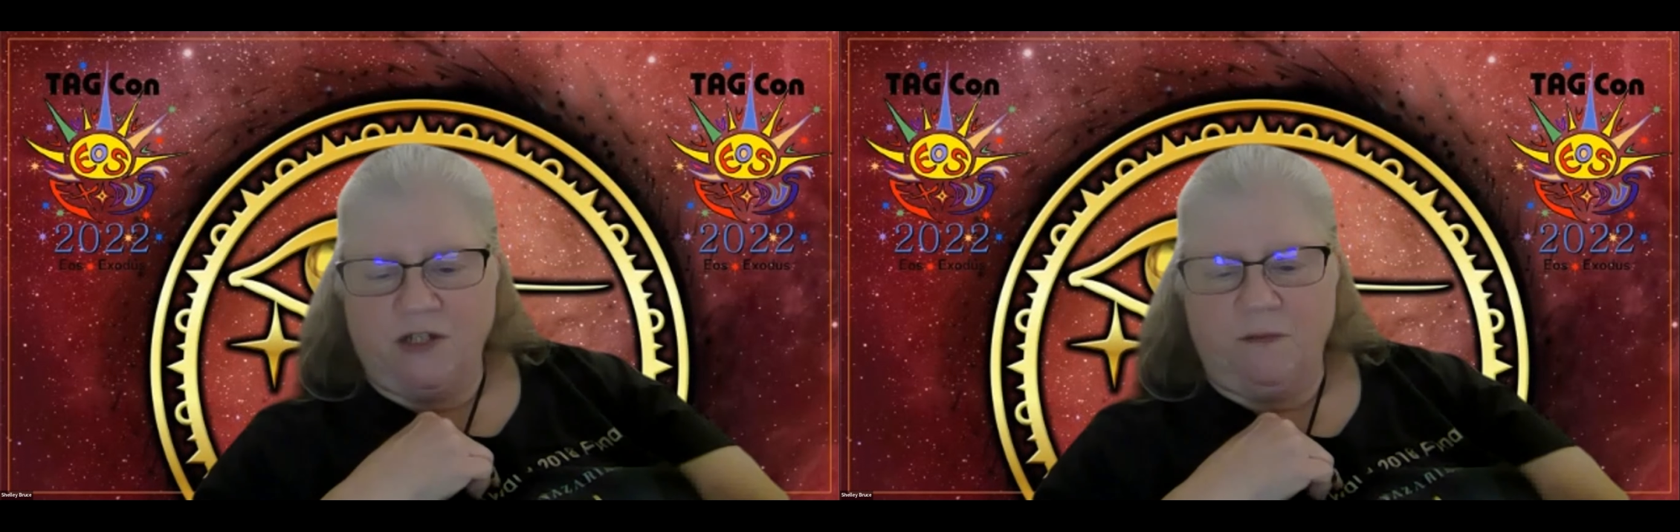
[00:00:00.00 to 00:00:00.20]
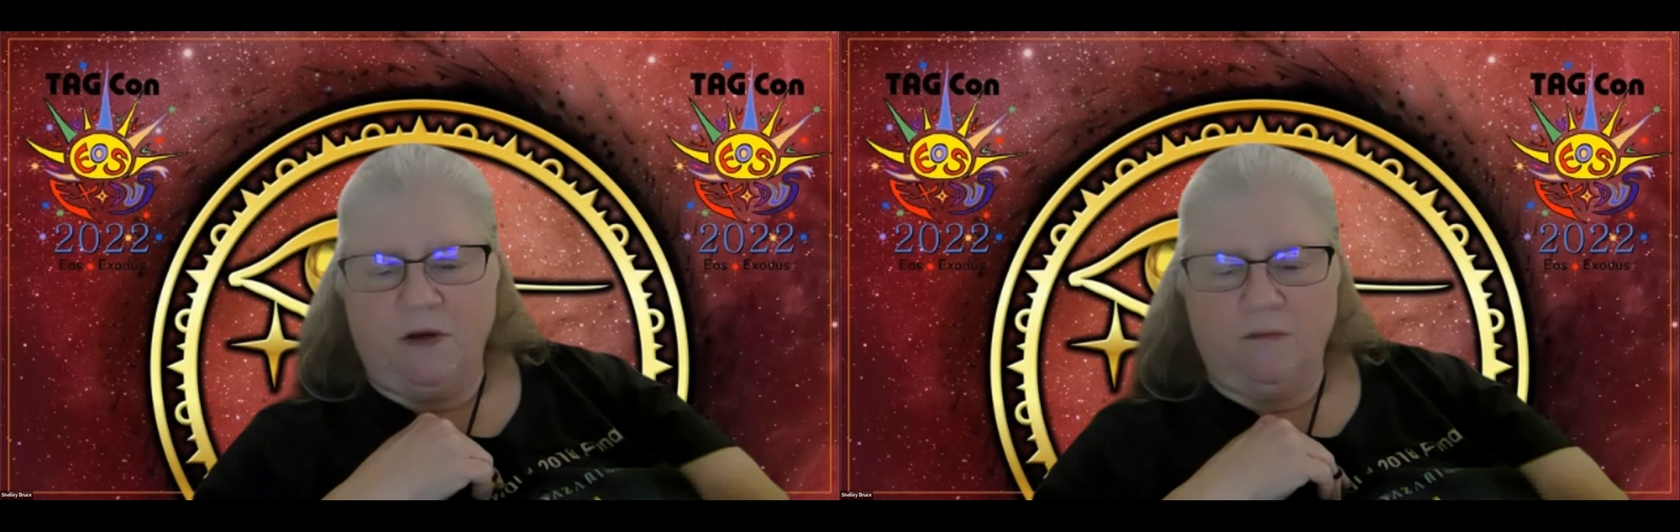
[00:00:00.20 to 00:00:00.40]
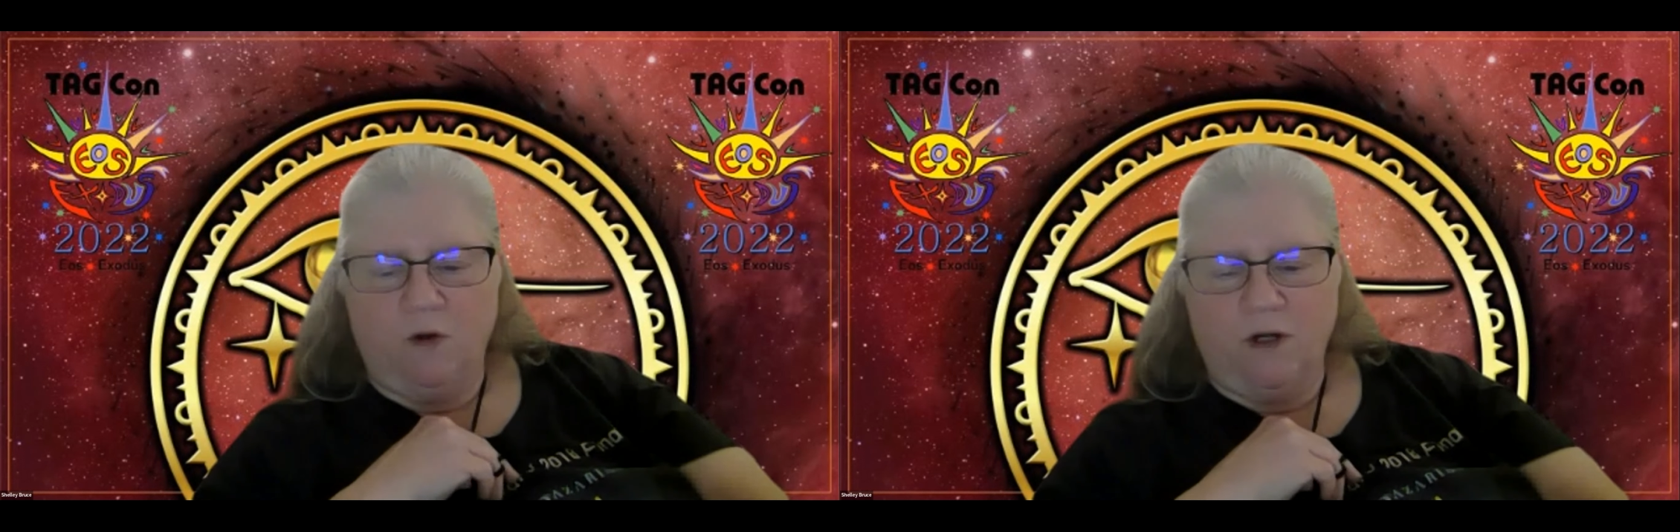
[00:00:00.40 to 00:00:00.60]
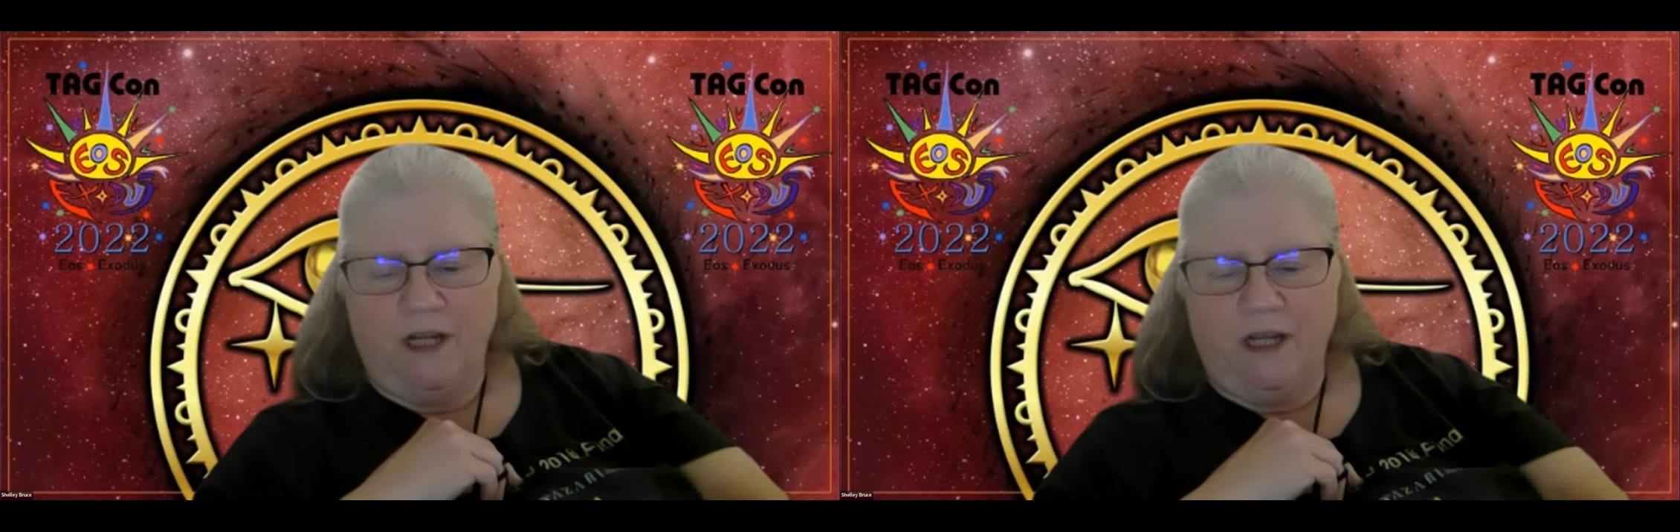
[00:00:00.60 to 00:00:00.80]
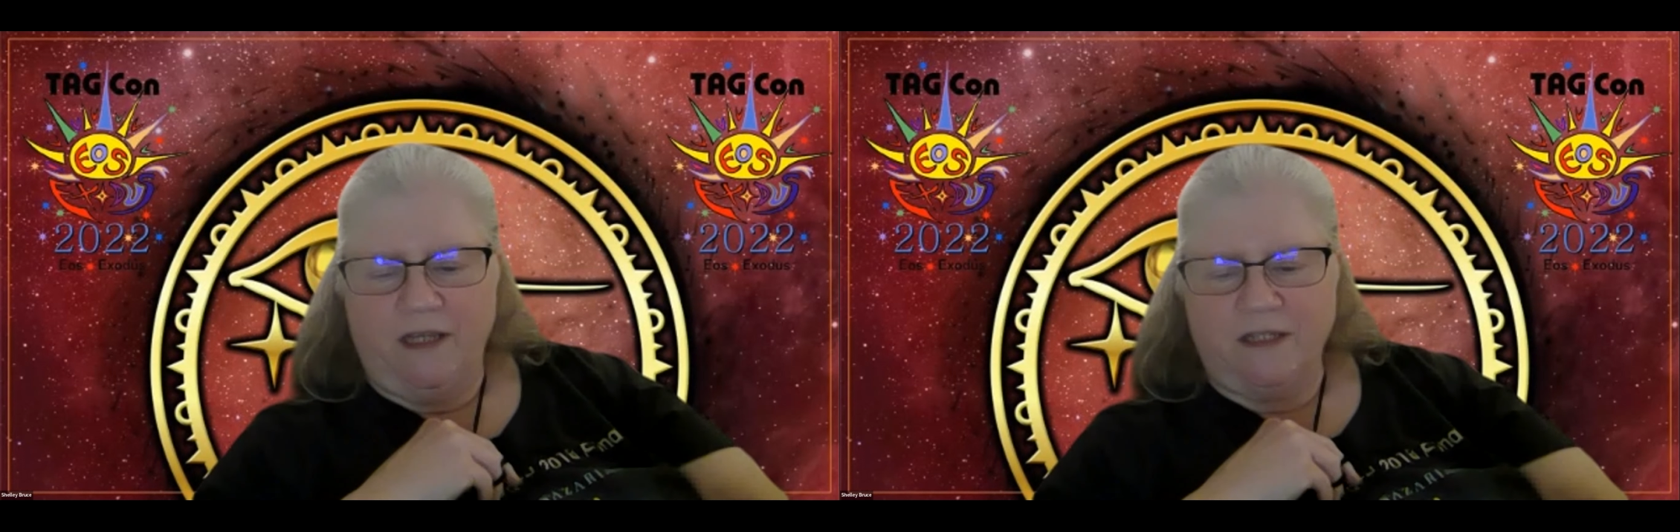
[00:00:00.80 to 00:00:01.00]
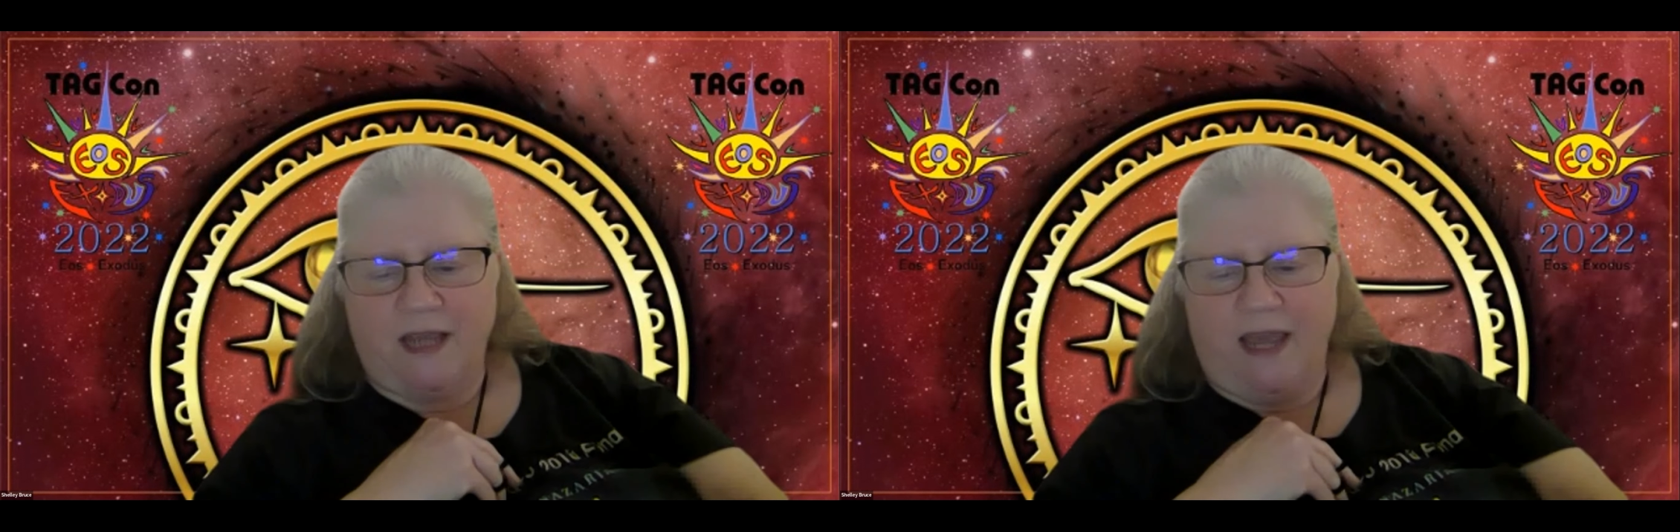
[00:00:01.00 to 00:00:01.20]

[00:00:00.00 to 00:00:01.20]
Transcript: tomorrow morning is